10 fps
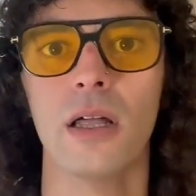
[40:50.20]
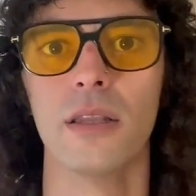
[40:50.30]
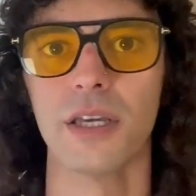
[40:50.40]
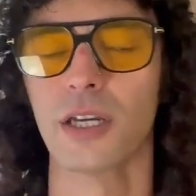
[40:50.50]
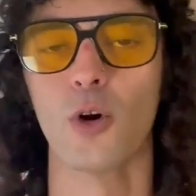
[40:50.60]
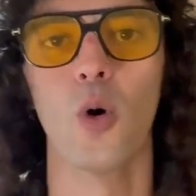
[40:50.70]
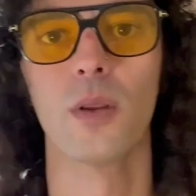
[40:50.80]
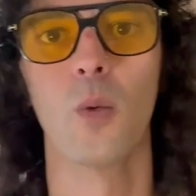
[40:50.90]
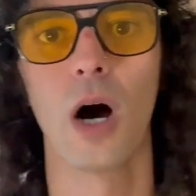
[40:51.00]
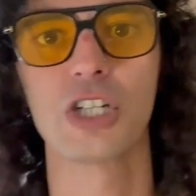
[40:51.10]
They can go in
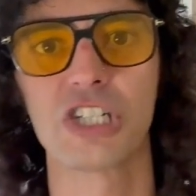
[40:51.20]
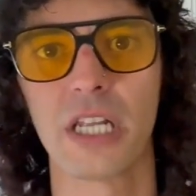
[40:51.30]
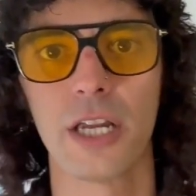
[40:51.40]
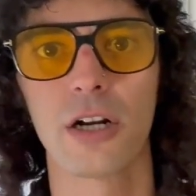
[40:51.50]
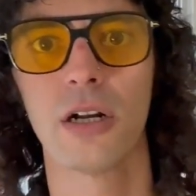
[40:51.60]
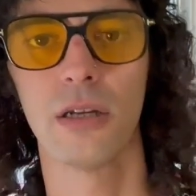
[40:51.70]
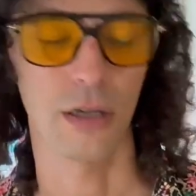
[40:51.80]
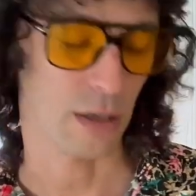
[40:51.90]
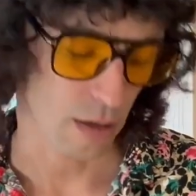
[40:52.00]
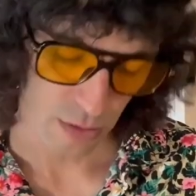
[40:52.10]
the wash later.
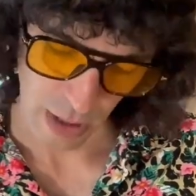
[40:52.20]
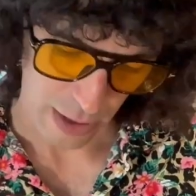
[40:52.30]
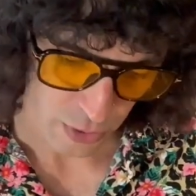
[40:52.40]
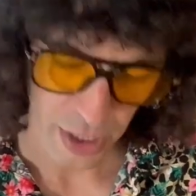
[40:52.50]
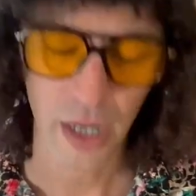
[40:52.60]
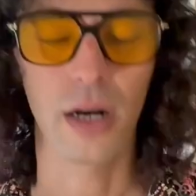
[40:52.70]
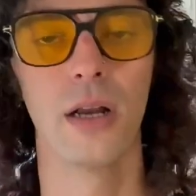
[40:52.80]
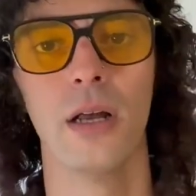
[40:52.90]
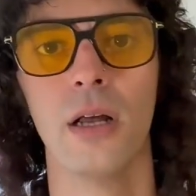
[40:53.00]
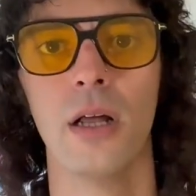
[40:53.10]
You know, I don't care.
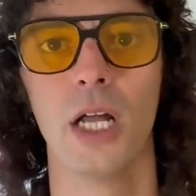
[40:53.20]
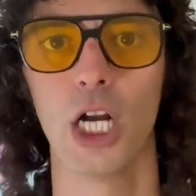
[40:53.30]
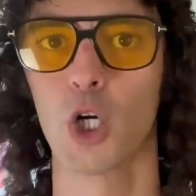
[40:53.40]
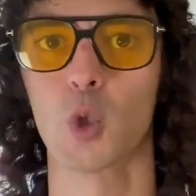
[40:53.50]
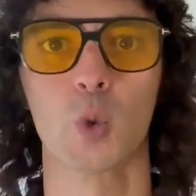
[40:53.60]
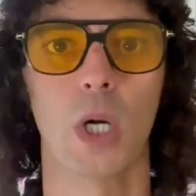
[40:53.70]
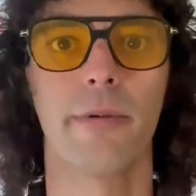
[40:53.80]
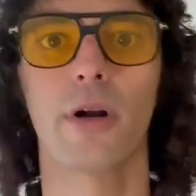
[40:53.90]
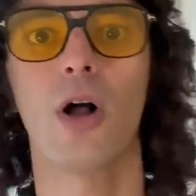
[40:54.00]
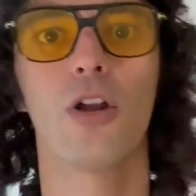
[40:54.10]
Rub
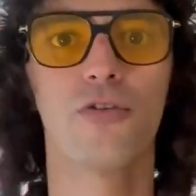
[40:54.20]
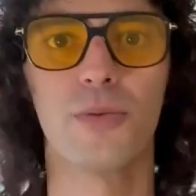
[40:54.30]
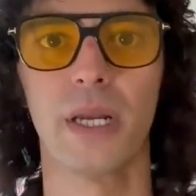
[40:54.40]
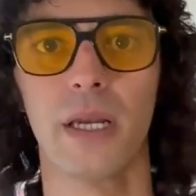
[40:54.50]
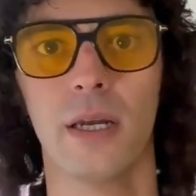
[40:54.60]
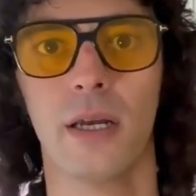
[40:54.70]
it all over me.